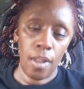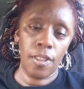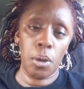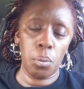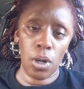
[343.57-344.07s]

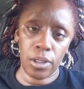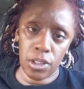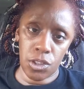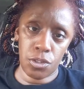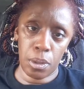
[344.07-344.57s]
They work in
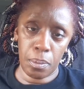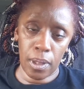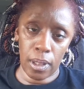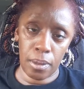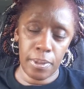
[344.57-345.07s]
strip
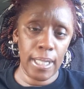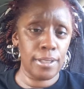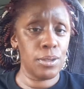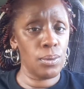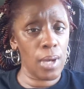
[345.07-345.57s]
clubs. They
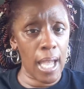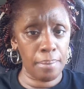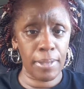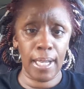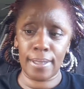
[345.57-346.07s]
do
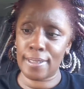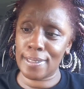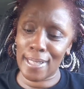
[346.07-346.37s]
lap dances.